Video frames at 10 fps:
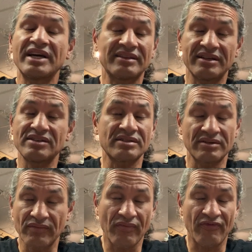that there's
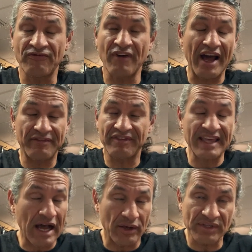
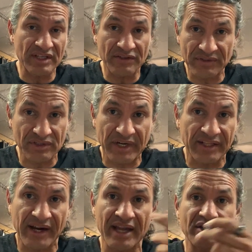5,000 different
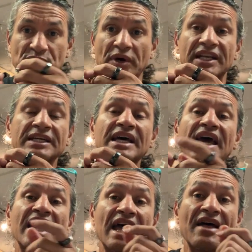derailleur hangers, but
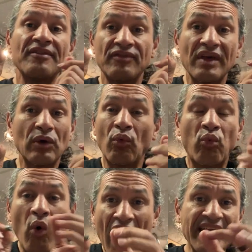
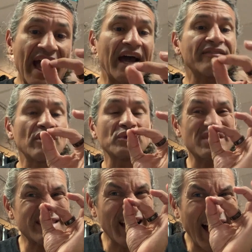why have those
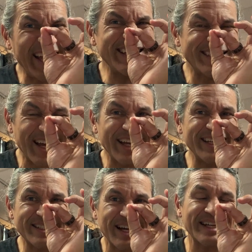tiny,
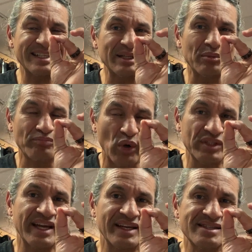tiny, tiny little bolt
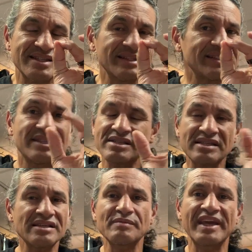heads? It just
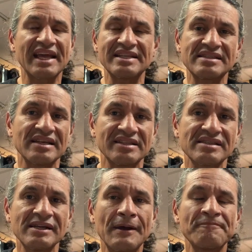doesn't make any sense,
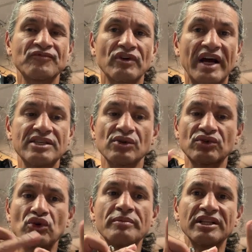right? So
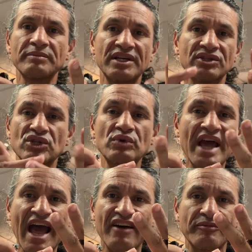2 millimeter,
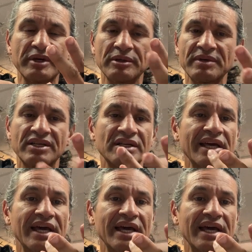2.5 millimeter.